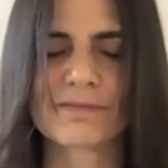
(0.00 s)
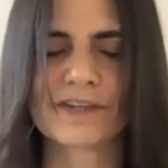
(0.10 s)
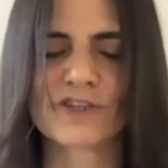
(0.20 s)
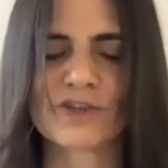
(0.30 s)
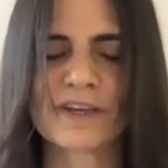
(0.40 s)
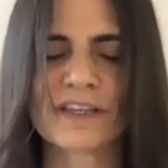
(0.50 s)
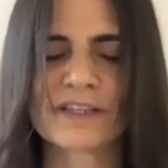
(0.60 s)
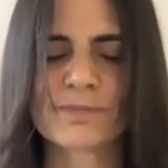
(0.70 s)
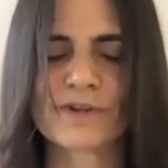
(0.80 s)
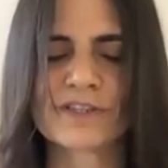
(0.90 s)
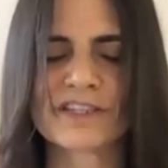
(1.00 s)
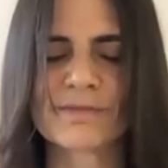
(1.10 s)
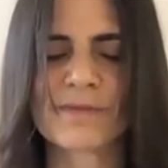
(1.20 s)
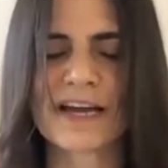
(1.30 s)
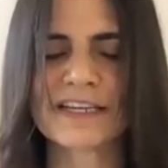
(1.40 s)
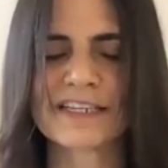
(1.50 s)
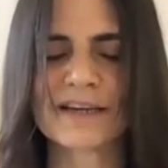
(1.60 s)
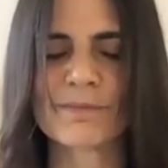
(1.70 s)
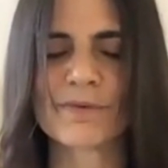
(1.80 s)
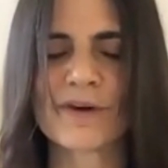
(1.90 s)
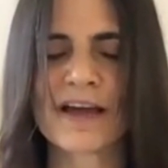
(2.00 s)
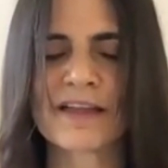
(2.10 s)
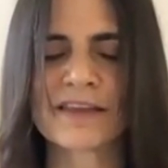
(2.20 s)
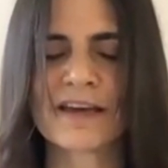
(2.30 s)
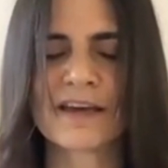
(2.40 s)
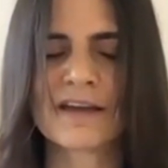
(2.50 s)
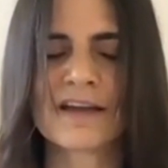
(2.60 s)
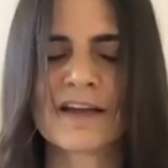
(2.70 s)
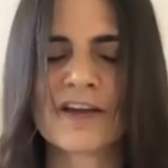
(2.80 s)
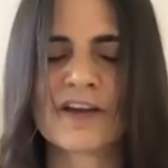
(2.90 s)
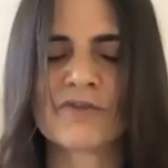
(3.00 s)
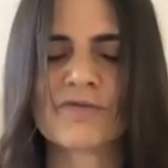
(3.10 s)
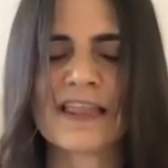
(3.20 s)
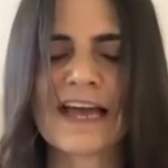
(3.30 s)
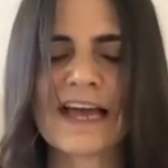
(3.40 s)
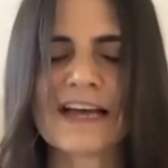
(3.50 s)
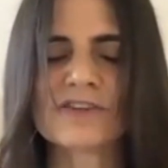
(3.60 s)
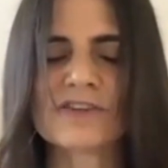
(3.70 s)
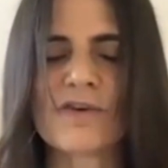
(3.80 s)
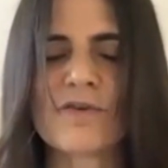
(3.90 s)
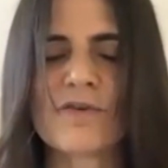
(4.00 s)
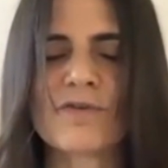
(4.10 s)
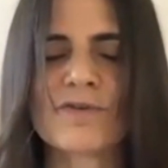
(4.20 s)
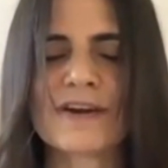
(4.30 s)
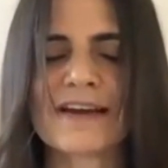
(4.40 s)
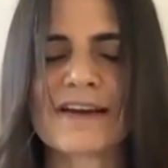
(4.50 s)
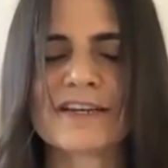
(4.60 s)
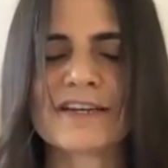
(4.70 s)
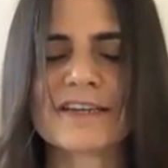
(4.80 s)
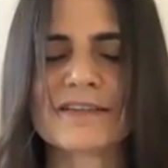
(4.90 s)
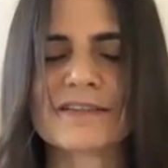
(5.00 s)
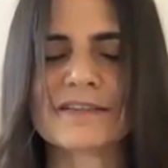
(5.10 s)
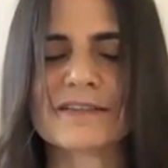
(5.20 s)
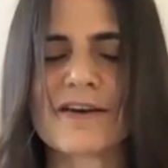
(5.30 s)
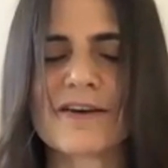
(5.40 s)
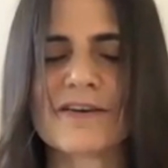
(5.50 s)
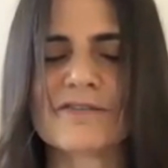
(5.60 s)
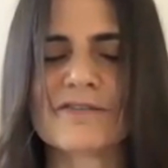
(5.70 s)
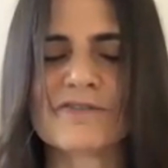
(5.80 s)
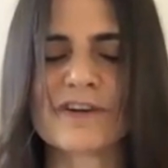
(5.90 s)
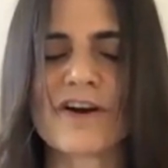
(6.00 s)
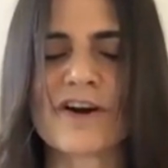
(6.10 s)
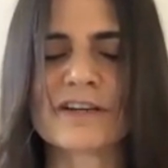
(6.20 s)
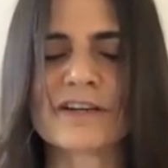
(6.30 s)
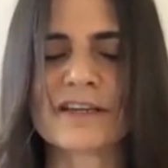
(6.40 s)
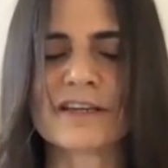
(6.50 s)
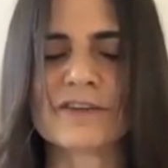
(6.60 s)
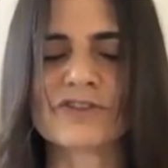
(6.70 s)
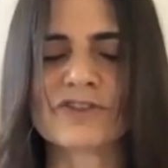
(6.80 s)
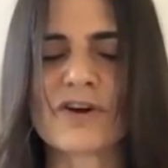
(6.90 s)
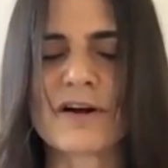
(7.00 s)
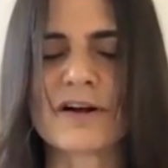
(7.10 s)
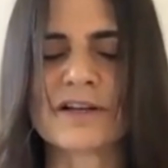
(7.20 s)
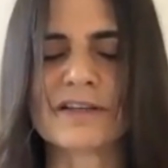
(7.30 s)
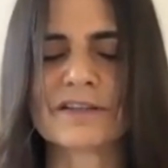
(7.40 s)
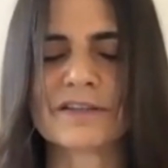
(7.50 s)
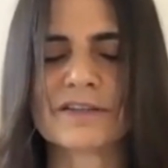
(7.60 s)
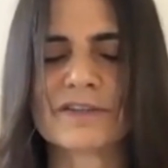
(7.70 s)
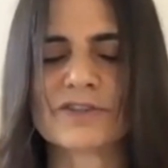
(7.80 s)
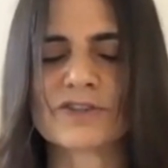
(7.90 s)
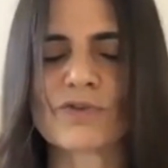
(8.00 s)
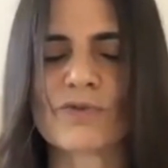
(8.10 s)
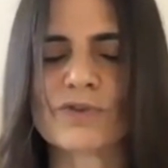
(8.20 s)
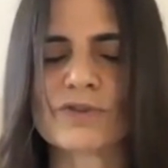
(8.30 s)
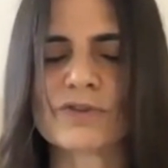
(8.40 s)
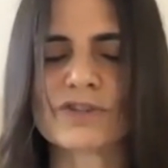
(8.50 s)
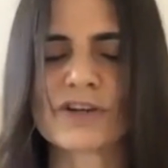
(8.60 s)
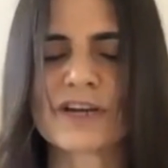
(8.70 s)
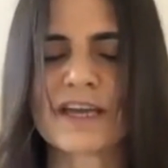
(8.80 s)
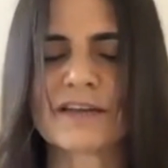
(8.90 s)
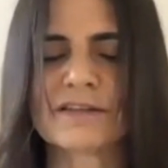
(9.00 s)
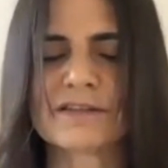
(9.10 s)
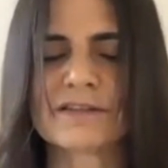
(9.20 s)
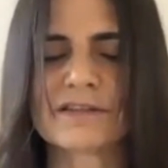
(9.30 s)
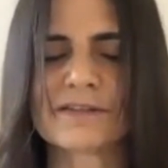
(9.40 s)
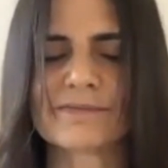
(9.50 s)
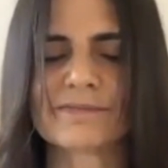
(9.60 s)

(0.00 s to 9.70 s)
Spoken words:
As you bring this person to mind, take a breath, relax your own areas of guarding your jaw, your shoulders, your hands.